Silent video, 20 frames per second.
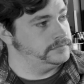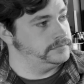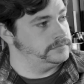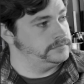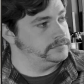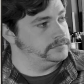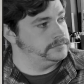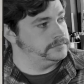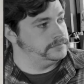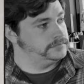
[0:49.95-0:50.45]

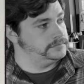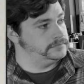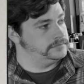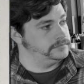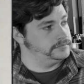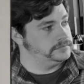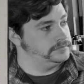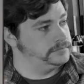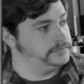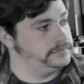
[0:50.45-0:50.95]

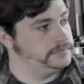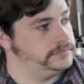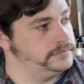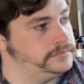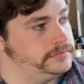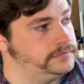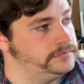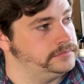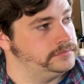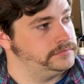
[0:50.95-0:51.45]

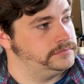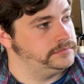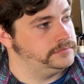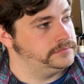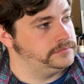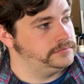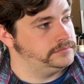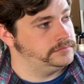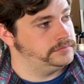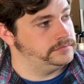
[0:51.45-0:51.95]

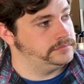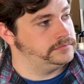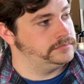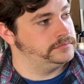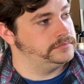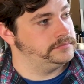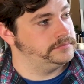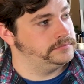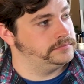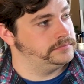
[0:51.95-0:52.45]

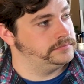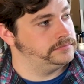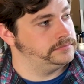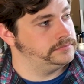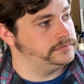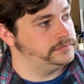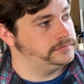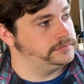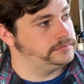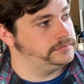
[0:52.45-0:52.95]

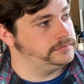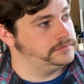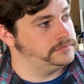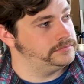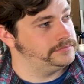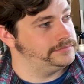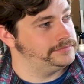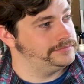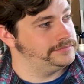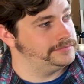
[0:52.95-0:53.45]

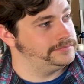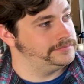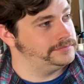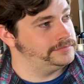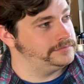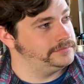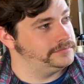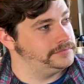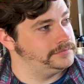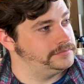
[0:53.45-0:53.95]

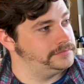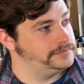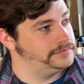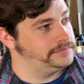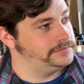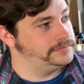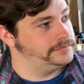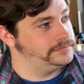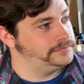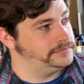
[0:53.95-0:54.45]
[no speech]